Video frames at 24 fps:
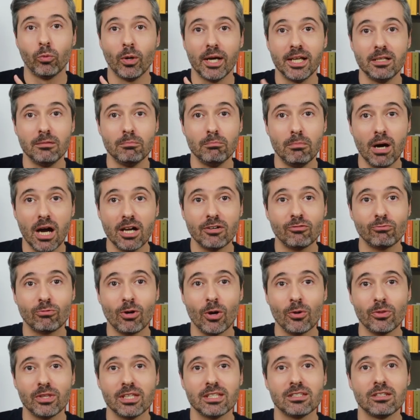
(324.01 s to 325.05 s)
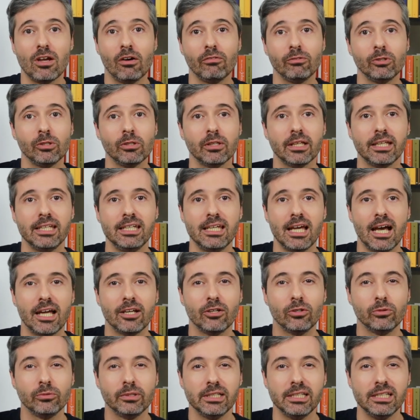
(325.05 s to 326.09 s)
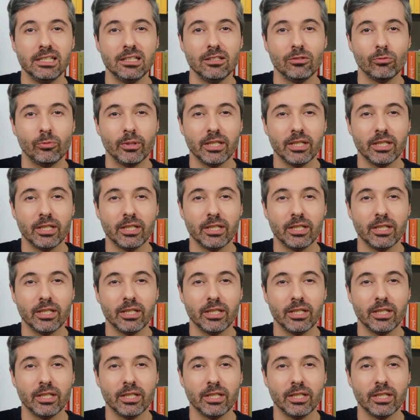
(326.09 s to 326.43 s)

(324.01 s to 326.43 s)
When Mann wrote this novel, he had only